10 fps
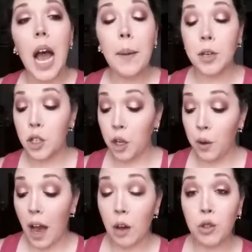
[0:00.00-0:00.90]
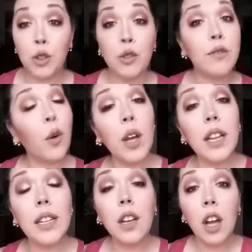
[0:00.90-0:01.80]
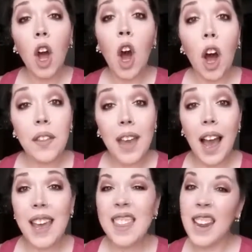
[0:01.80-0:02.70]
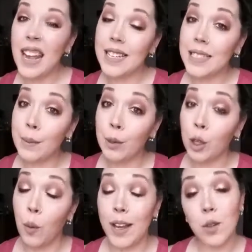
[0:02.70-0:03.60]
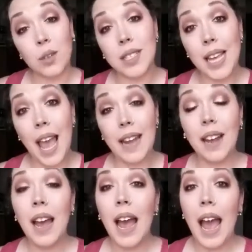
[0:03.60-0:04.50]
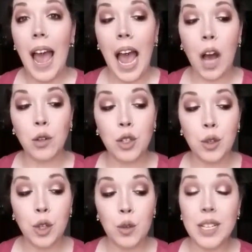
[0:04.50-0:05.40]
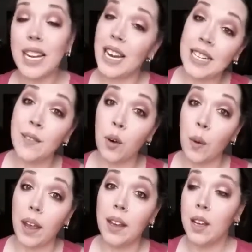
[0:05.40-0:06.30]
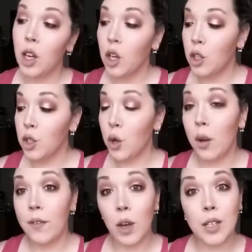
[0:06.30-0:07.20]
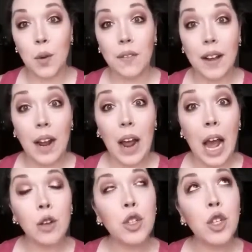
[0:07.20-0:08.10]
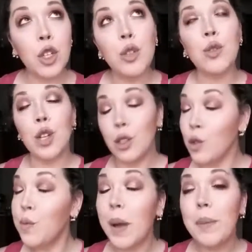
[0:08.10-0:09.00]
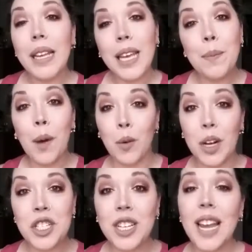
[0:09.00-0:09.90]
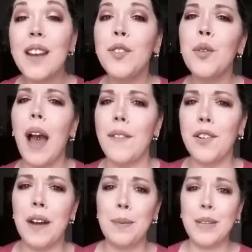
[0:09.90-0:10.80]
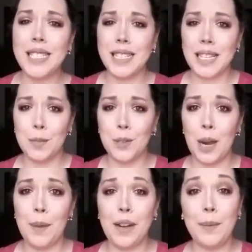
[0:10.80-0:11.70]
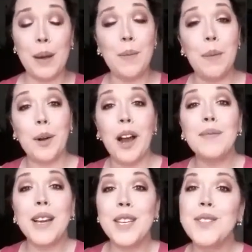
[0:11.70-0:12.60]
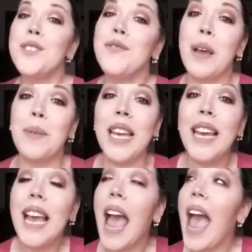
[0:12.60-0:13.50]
I'm going to show you how to foil it on the eye, and then a simpler way towards the end, how to use it in a different way. So if you guys want to find out how to use loose pigment, keep on watching. And if you haven't already, please hit that subscribe button and become a member of my YouTube family.